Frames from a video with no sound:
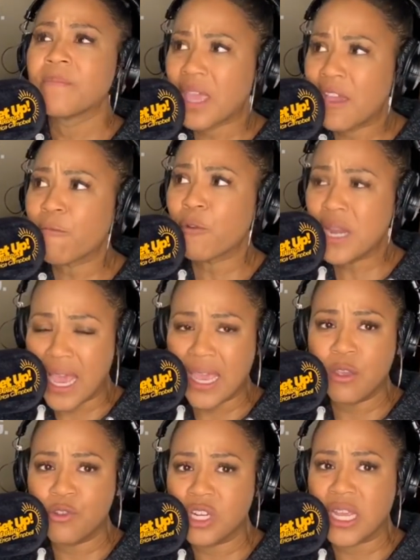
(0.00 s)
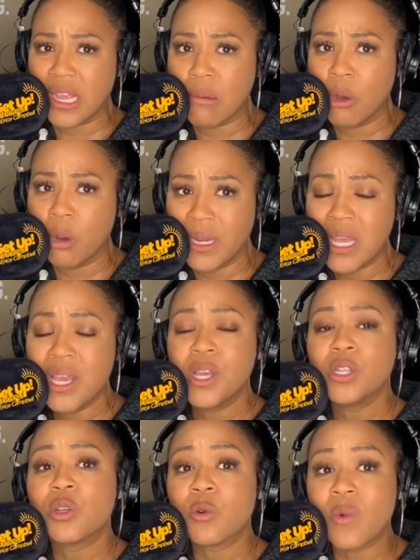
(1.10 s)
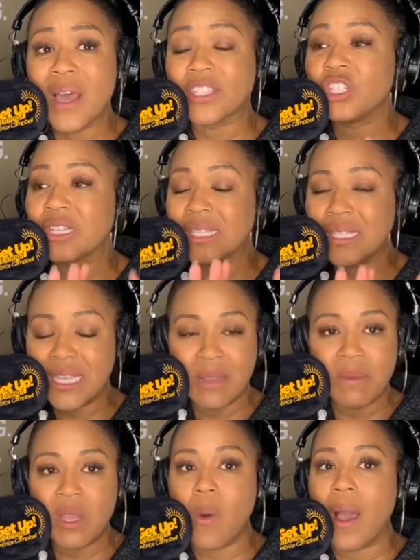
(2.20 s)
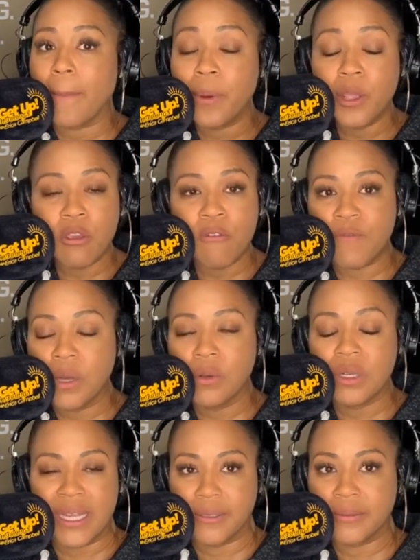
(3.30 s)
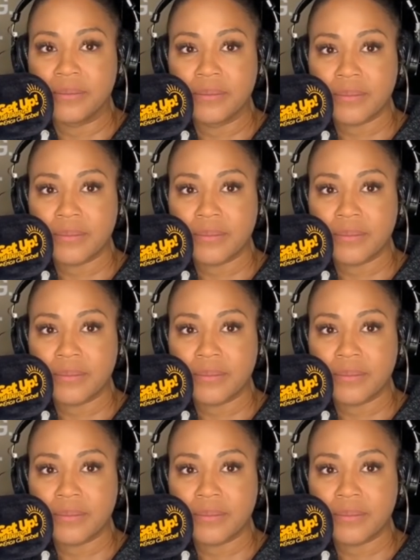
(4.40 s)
Every day, you should take a moment to rest. Just sit and be quiet. Put your phone down.